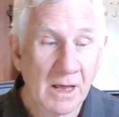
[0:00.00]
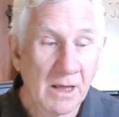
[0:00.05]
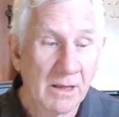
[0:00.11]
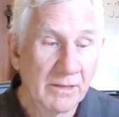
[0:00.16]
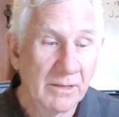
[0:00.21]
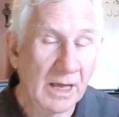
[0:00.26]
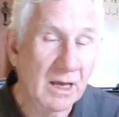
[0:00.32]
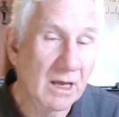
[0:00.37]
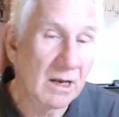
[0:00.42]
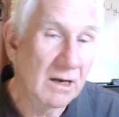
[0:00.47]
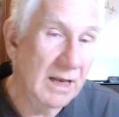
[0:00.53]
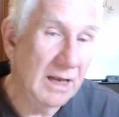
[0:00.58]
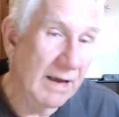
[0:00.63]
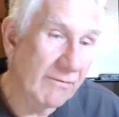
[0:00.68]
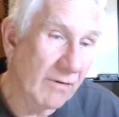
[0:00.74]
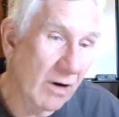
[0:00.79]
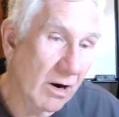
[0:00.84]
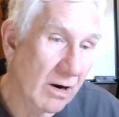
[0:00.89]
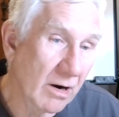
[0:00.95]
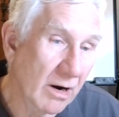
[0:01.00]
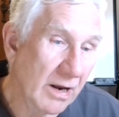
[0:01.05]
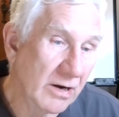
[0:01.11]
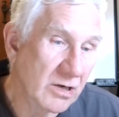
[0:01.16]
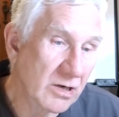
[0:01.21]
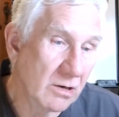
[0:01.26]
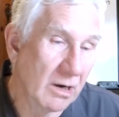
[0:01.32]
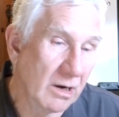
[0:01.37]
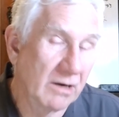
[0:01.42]
they can give our
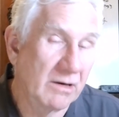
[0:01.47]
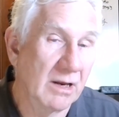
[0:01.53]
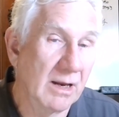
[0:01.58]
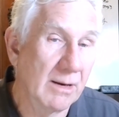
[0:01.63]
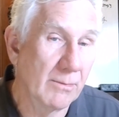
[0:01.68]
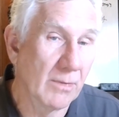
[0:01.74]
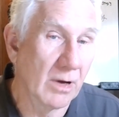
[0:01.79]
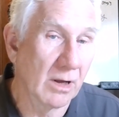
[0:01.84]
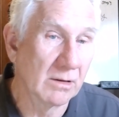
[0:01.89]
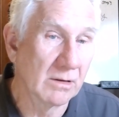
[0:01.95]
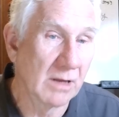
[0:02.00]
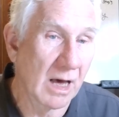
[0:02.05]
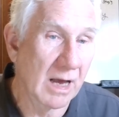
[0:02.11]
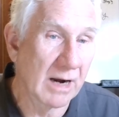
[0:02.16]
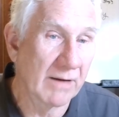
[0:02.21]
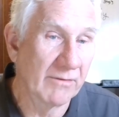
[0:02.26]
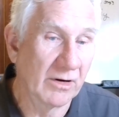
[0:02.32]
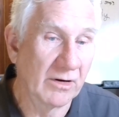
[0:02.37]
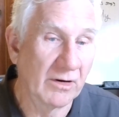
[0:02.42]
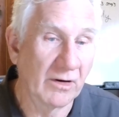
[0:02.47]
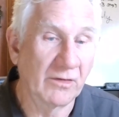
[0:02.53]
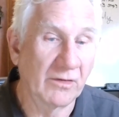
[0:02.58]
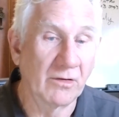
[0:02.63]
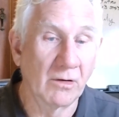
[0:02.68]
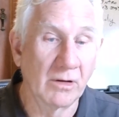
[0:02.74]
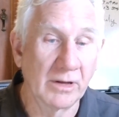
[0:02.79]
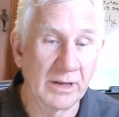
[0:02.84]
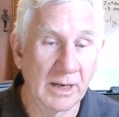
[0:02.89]
engineering team a lot of
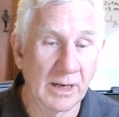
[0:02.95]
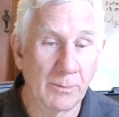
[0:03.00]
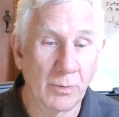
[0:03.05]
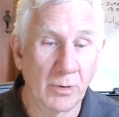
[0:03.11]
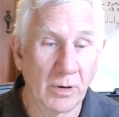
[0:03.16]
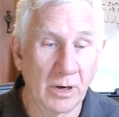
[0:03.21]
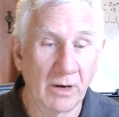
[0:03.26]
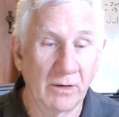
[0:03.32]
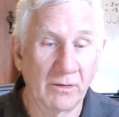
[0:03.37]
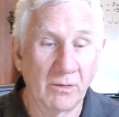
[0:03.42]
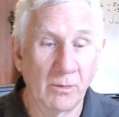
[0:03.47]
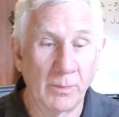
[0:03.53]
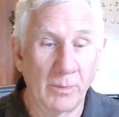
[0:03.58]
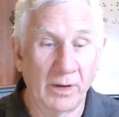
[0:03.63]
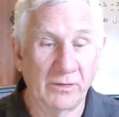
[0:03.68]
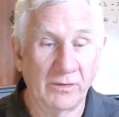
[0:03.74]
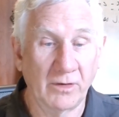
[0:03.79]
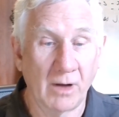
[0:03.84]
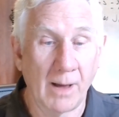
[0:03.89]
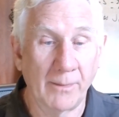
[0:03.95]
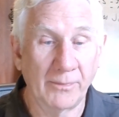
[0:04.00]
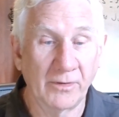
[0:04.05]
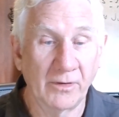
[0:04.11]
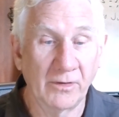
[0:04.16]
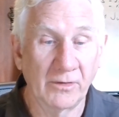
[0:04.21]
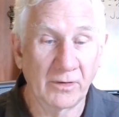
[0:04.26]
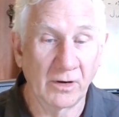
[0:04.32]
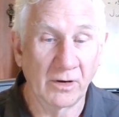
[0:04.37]
additional input into best
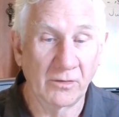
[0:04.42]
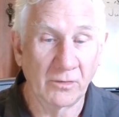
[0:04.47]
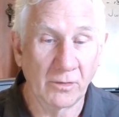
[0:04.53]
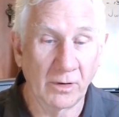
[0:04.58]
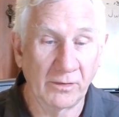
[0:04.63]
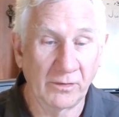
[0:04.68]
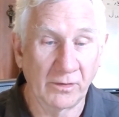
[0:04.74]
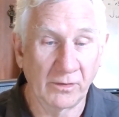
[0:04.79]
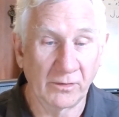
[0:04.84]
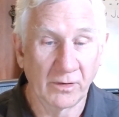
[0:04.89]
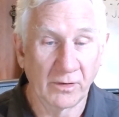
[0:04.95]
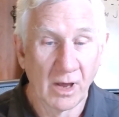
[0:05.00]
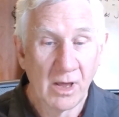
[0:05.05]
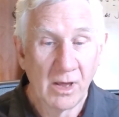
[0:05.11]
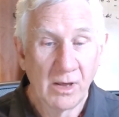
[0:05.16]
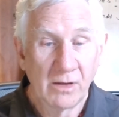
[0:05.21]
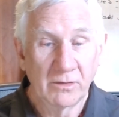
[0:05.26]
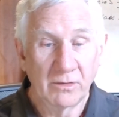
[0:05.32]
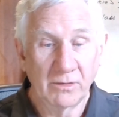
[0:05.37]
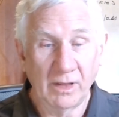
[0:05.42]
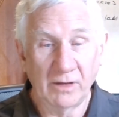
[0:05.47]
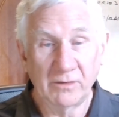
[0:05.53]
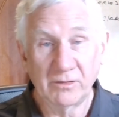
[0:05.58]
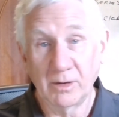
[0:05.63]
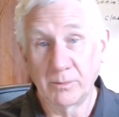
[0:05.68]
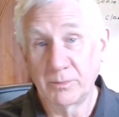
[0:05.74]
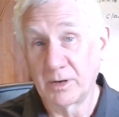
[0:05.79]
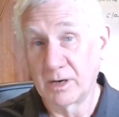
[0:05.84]
options and choices. So that's
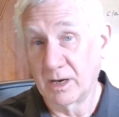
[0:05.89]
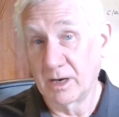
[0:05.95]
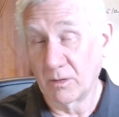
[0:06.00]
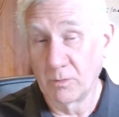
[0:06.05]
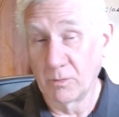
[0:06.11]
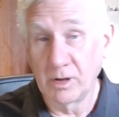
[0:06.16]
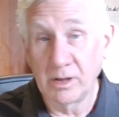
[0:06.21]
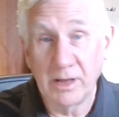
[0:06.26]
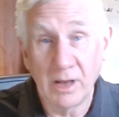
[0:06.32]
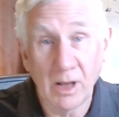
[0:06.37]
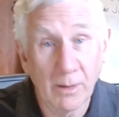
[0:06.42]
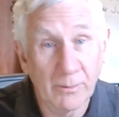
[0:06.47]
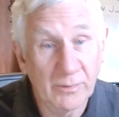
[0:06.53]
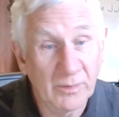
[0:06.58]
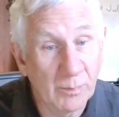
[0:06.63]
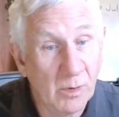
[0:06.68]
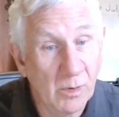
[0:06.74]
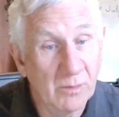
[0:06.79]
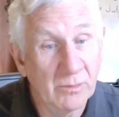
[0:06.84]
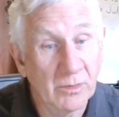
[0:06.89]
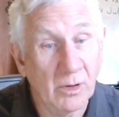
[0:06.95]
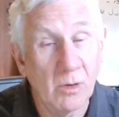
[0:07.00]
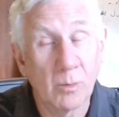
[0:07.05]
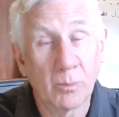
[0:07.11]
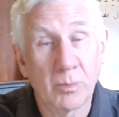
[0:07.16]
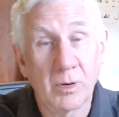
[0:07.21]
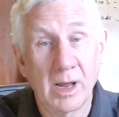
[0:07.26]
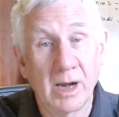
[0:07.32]
something that really helps move the
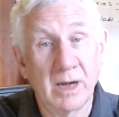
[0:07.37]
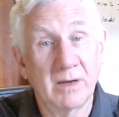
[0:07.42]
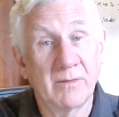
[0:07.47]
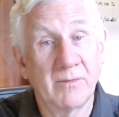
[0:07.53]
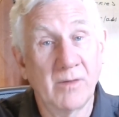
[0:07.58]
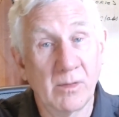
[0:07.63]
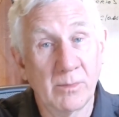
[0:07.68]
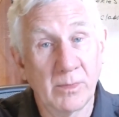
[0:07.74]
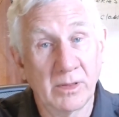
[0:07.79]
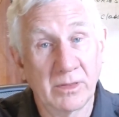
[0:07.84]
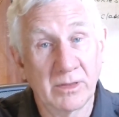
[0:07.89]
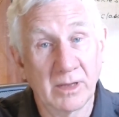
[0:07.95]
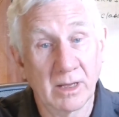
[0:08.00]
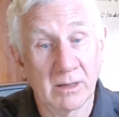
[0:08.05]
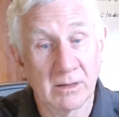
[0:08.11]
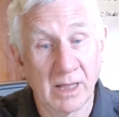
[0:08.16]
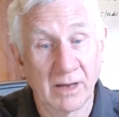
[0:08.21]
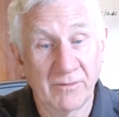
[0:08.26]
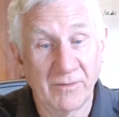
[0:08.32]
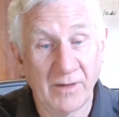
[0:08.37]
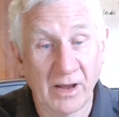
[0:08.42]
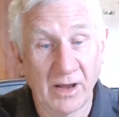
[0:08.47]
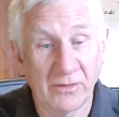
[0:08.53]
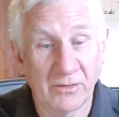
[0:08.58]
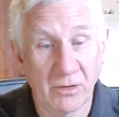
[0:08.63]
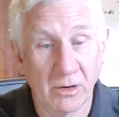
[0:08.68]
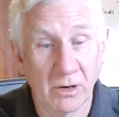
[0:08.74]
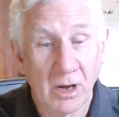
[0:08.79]
whole product development thing a lot
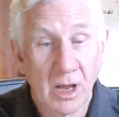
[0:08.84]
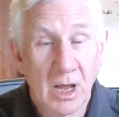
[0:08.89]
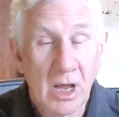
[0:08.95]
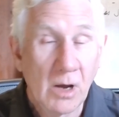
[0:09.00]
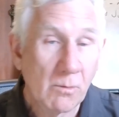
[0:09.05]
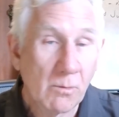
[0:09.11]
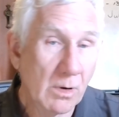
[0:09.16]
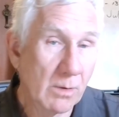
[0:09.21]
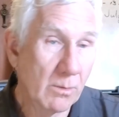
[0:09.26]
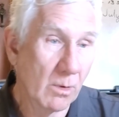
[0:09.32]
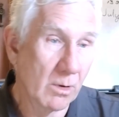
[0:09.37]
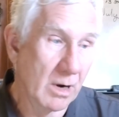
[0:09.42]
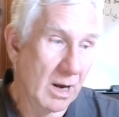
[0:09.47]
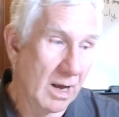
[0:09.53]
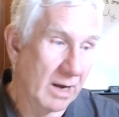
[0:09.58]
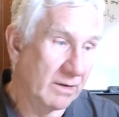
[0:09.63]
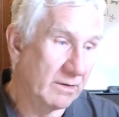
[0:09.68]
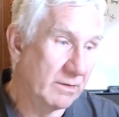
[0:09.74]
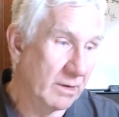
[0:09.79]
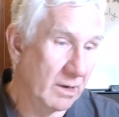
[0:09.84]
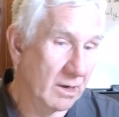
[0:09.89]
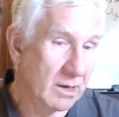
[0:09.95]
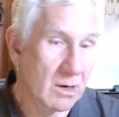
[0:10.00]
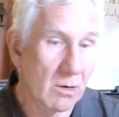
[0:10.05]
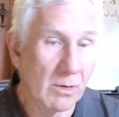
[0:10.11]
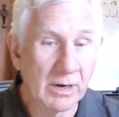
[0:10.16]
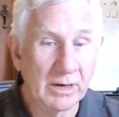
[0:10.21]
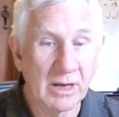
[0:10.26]
faster when we're not
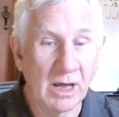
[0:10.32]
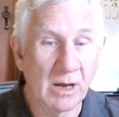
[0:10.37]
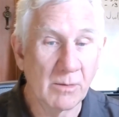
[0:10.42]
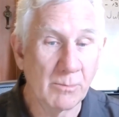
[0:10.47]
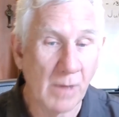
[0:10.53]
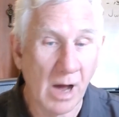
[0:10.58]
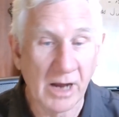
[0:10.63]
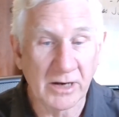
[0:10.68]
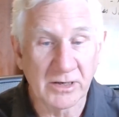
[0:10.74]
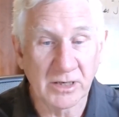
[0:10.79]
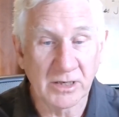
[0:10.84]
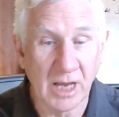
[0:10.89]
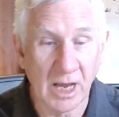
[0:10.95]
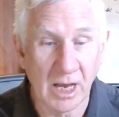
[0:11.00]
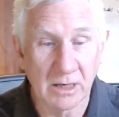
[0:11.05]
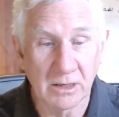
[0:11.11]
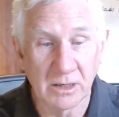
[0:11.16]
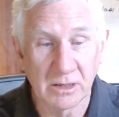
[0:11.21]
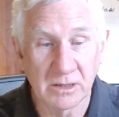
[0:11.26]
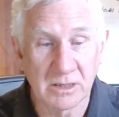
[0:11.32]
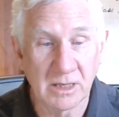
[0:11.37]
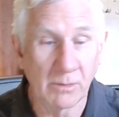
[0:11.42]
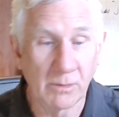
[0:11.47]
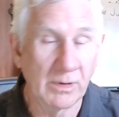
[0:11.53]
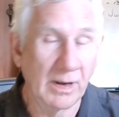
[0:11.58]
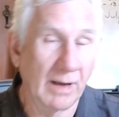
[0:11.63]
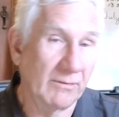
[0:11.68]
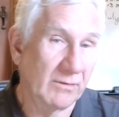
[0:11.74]
going down box canyons that
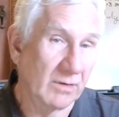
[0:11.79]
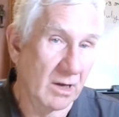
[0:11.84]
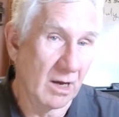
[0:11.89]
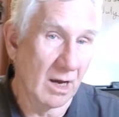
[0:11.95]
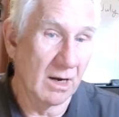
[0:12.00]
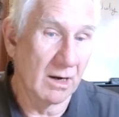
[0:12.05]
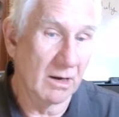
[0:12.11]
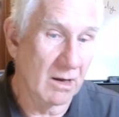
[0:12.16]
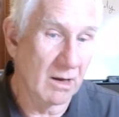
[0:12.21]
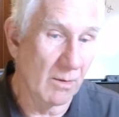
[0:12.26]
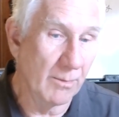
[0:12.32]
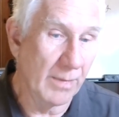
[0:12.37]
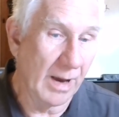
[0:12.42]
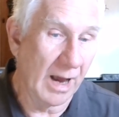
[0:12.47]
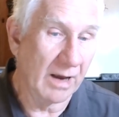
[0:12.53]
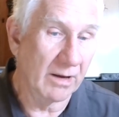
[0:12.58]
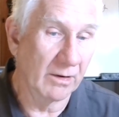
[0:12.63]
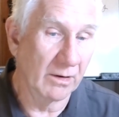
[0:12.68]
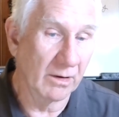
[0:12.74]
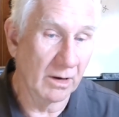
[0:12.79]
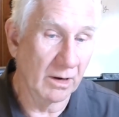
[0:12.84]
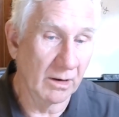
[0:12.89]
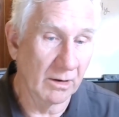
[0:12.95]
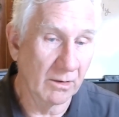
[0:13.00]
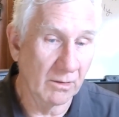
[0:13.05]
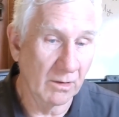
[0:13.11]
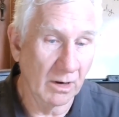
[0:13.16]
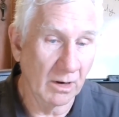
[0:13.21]
we have to kind of come back and
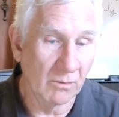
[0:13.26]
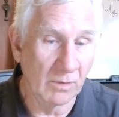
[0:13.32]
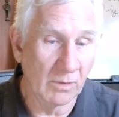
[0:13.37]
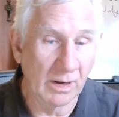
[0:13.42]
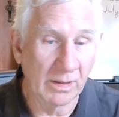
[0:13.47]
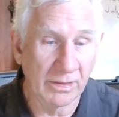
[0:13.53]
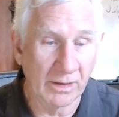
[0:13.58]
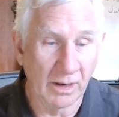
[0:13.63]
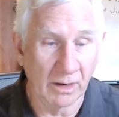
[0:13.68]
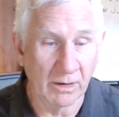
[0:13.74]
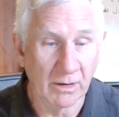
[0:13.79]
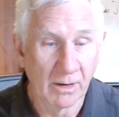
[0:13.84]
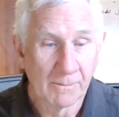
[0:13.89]
rethink.